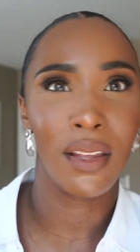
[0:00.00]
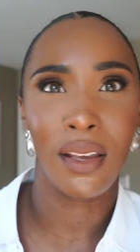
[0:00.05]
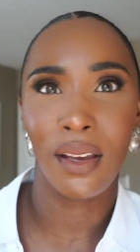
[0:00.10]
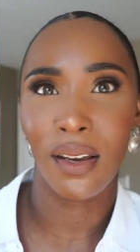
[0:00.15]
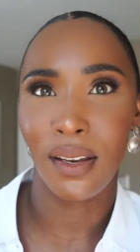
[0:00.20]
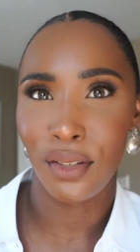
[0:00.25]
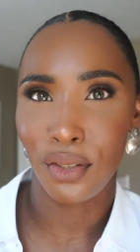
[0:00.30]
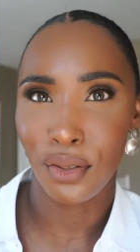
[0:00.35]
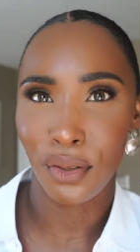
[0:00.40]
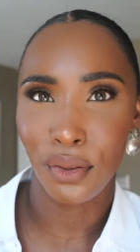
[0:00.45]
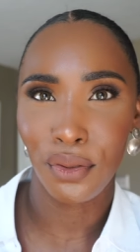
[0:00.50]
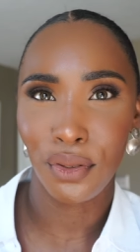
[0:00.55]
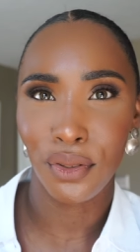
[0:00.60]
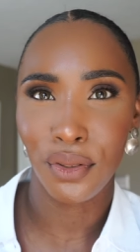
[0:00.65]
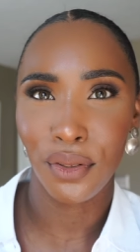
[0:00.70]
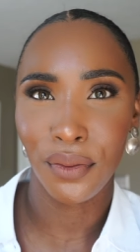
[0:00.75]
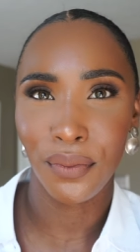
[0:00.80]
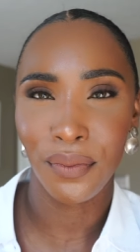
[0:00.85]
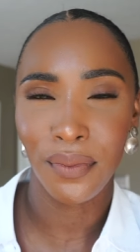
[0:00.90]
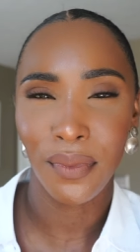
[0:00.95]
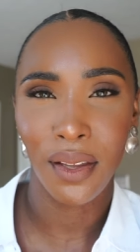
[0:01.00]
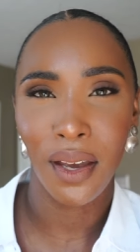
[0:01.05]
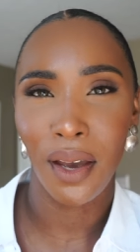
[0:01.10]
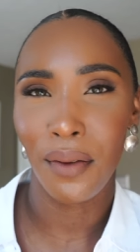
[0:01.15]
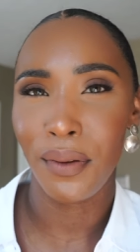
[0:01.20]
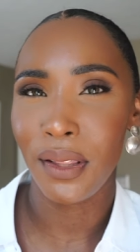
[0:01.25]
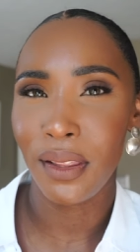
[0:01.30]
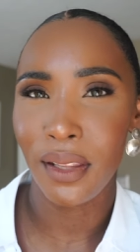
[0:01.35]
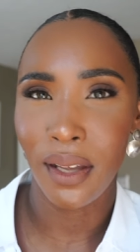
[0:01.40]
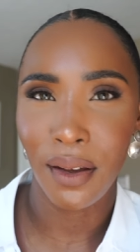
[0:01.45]
thing I showed you? I
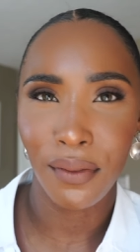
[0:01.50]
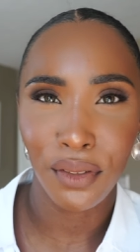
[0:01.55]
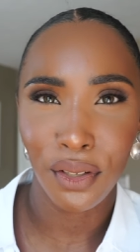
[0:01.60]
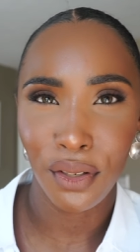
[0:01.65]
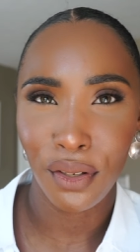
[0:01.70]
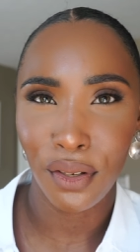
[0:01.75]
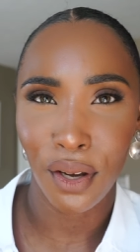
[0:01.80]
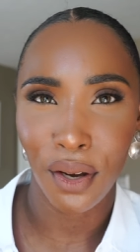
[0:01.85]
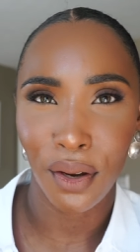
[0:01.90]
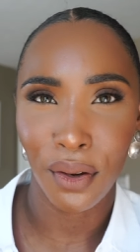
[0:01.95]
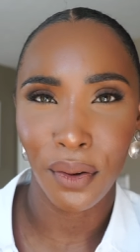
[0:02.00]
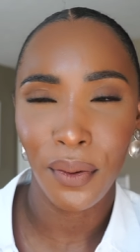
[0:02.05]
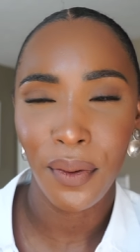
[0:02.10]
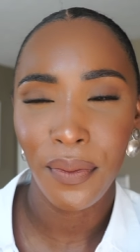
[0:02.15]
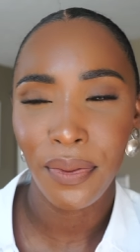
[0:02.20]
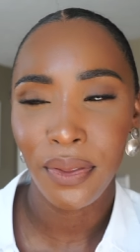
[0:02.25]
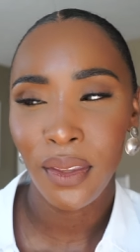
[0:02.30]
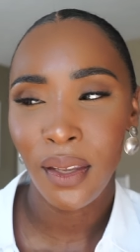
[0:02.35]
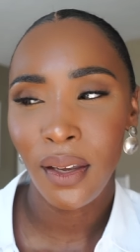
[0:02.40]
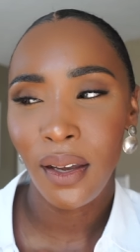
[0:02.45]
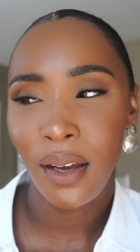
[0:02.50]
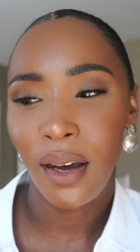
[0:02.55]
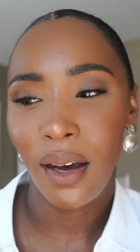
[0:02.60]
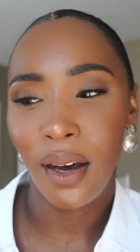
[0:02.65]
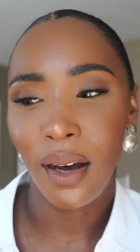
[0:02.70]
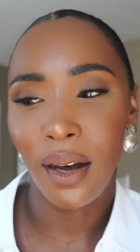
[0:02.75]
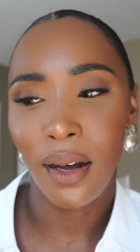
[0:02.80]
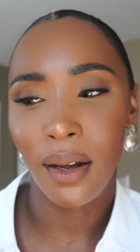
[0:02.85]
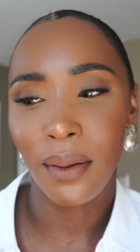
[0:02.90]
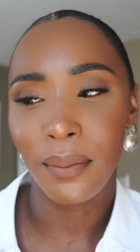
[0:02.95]
would love to know.
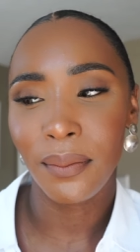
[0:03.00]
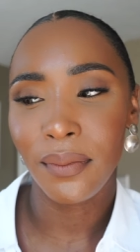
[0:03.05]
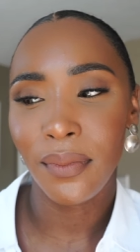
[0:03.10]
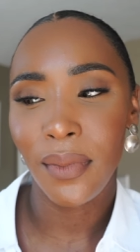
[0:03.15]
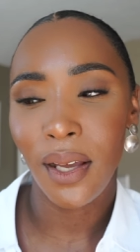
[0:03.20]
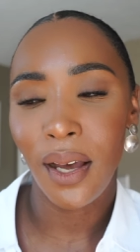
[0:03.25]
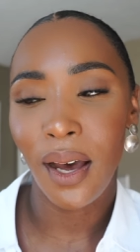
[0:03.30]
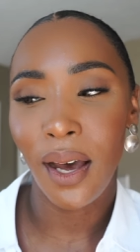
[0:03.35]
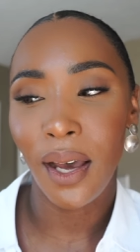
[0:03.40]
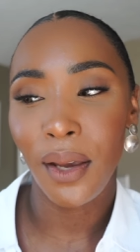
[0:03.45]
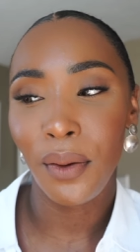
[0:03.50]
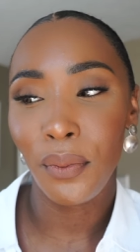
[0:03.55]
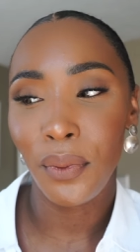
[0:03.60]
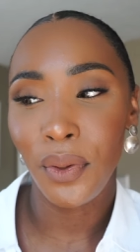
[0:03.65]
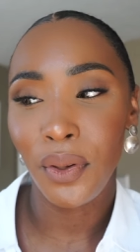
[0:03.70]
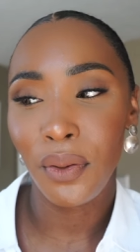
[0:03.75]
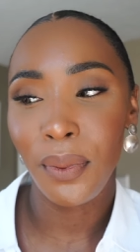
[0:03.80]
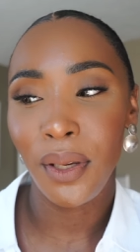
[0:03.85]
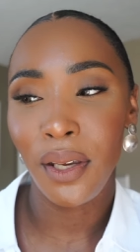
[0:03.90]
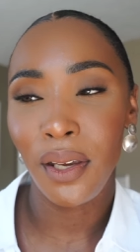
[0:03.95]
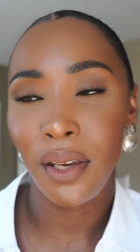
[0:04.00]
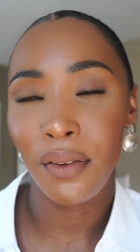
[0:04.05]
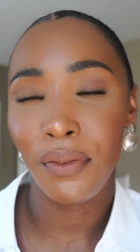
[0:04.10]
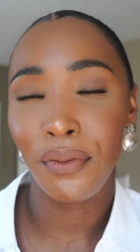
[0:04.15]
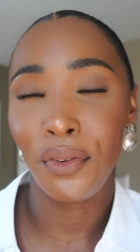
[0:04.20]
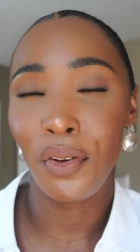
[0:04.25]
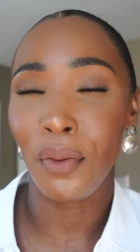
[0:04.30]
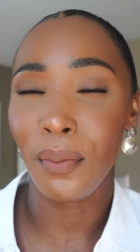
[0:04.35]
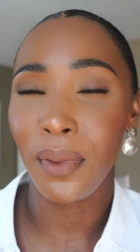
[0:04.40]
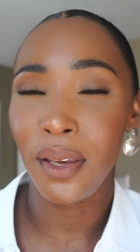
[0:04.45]
Um, I will be
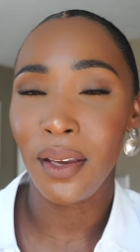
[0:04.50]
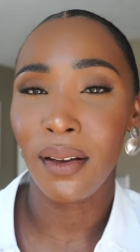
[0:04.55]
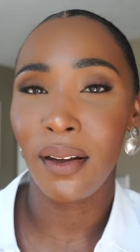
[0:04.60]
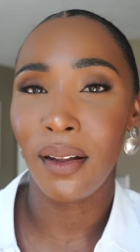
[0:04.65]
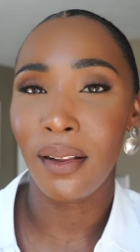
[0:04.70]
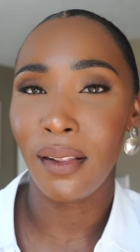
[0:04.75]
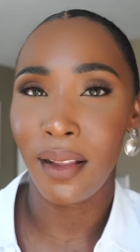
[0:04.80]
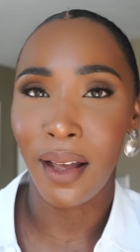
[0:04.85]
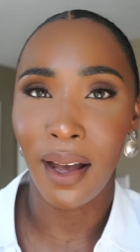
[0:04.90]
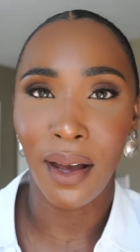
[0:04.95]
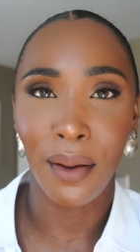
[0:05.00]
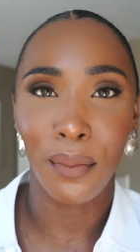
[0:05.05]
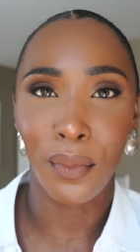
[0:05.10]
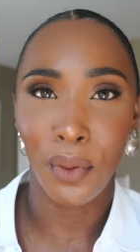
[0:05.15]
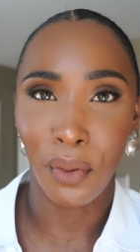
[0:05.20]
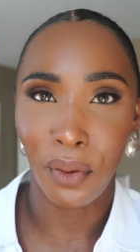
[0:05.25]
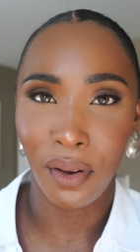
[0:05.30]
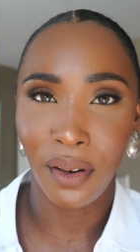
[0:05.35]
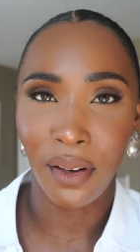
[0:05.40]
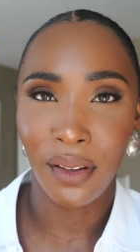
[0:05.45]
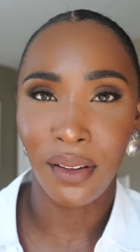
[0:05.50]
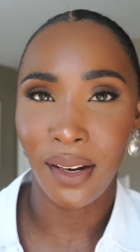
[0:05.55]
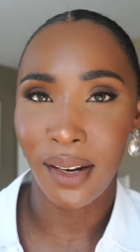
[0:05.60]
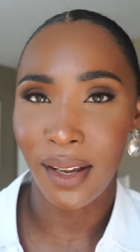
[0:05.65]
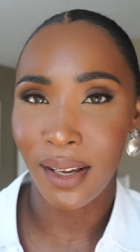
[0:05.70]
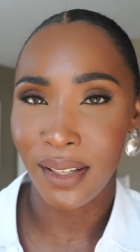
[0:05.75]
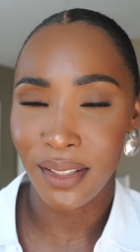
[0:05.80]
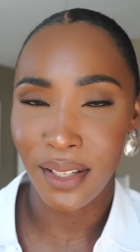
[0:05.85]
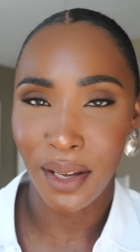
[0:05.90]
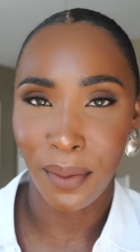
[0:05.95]
filming a lot more in the
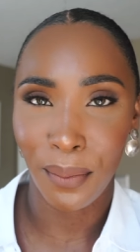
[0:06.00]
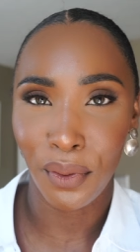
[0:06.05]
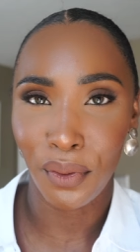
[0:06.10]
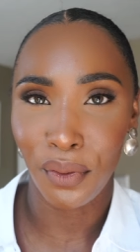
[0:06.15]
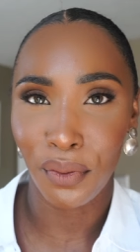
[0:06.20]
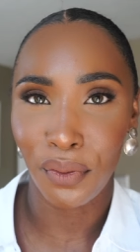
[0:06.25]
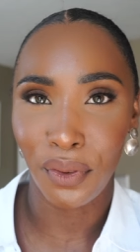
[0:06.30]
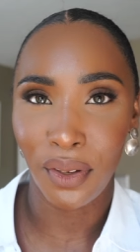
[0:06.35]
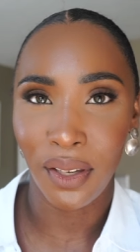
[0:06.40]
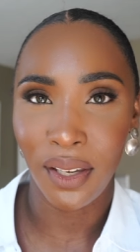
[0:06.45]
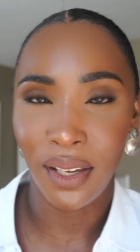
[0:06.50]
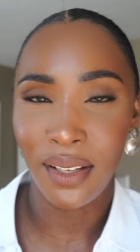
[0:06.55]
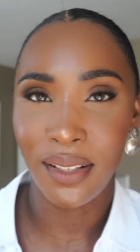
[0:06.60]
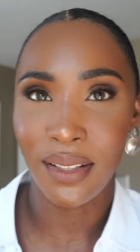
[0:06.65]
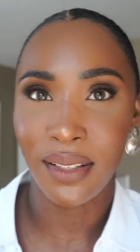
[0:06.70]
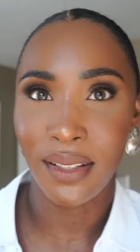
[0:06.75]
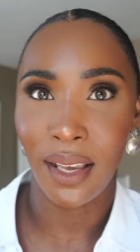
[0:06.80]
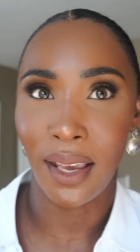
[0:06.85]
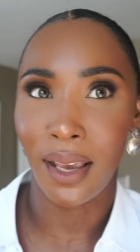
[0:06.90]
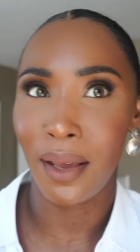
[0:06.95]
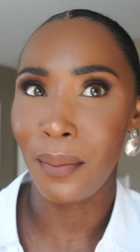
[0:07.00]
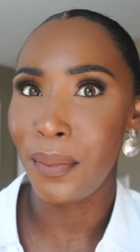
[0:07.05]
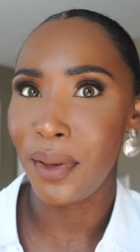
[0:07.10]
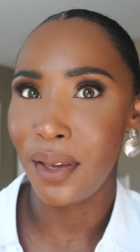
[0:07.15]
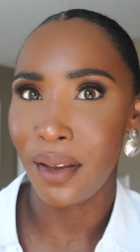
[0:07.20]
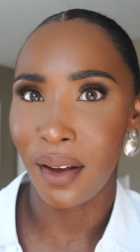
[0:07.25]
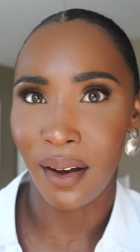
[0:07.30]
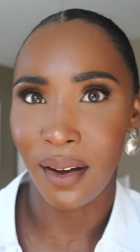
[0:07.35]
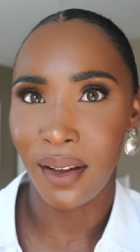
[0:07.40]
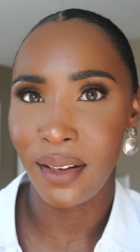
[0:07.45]
next couple of weeks and
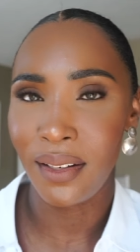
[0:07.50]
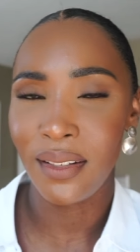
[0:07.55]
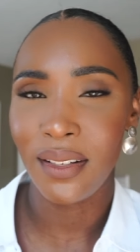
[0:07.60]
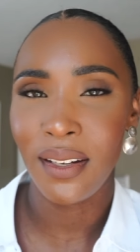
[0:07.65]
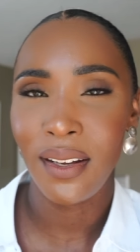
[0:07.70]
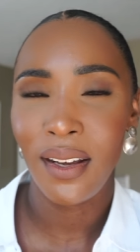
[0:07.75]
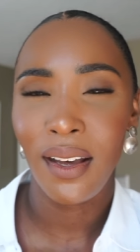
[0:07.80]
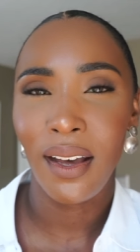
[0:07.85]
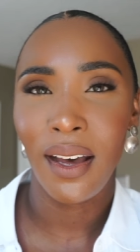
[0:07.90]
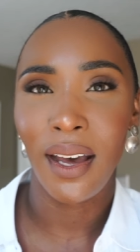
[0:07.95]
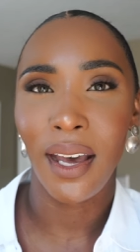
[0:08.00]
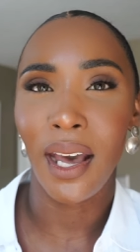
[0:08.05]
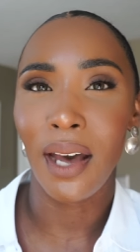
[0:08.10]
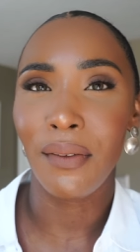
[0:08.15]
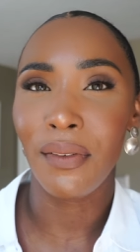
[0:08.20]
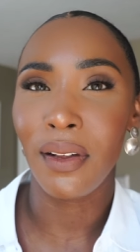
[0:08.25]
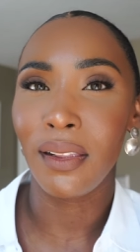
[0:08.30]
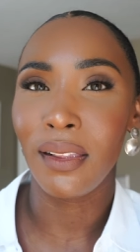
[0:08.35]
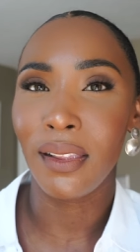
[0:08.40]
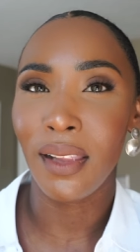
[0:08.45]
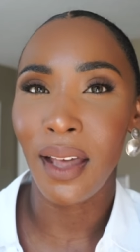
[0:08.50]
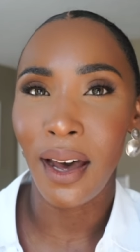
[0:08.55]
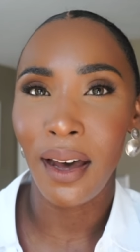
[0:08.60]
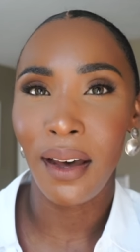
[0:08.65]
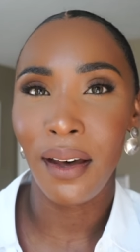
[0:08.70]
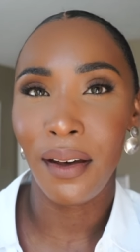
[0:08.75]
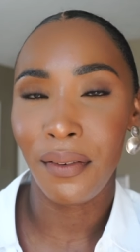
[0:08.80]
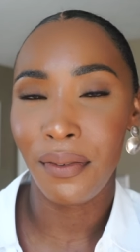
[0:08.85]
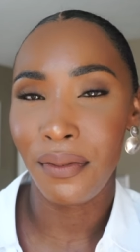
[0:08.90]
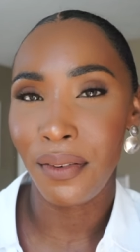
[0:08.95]
beyond. I have a
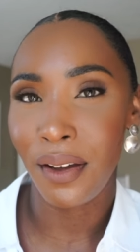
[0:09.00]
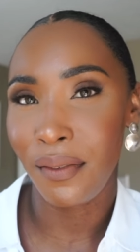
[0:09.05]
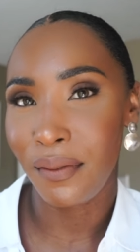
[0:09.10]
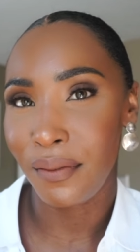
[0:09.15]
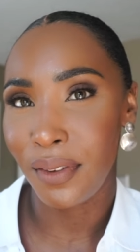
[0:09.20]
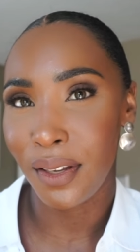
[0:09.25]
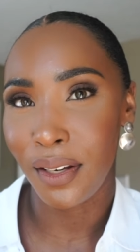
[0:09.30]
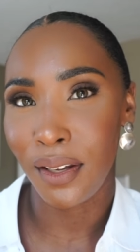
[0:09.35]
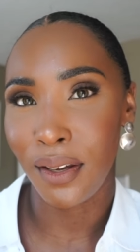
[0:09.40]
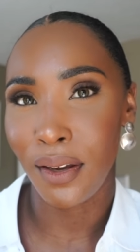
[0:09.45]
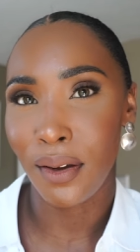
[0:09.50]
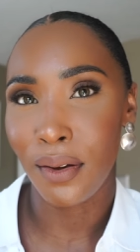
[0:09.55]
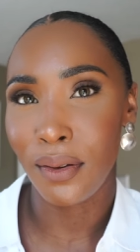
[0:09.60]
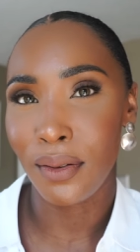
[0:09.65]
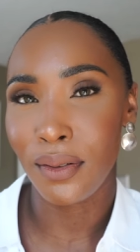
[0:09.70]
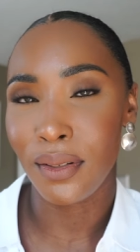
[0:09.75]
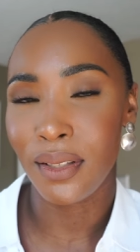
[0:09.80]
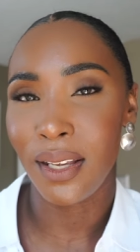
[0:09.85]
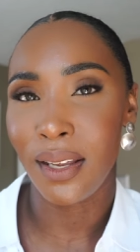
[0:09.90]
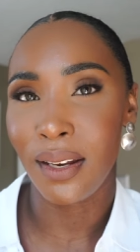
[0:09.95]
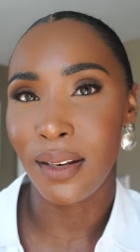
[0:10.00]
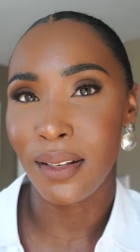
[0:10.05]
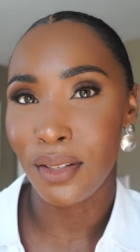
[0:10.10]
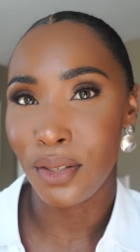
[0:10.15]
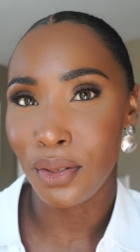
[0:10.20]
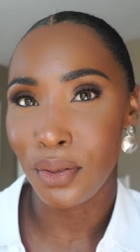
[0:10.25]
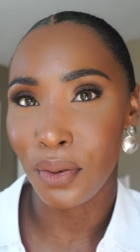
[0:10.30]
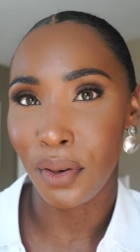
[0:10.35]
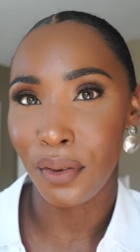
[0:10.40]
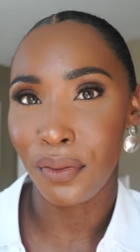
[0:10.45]
lot of fun videos in
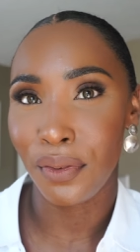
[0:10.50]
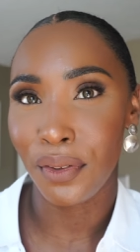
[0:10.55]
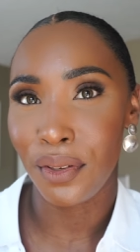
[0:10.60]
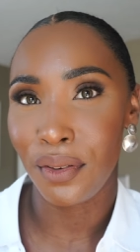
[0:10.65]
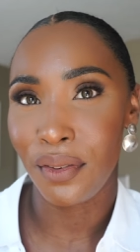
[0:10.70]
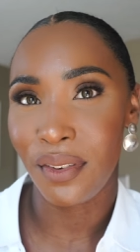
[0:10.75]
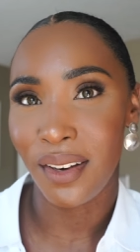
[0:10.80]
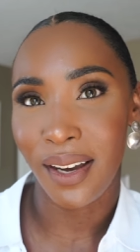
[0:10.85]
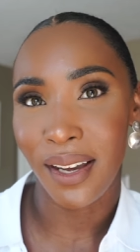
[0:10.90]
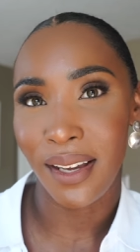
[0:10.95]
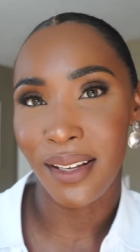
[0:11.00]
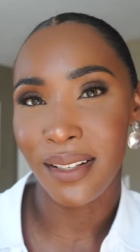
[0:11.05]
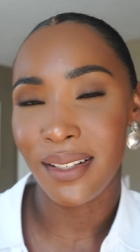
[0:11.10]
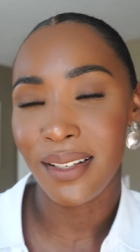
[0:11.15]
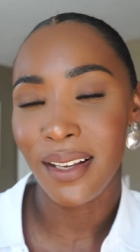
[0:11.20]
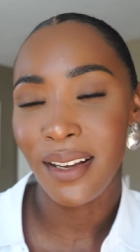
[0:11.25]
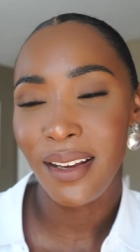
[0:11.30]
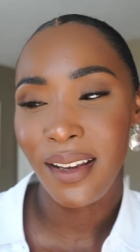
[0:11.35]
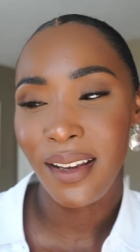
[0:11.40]
store for you guys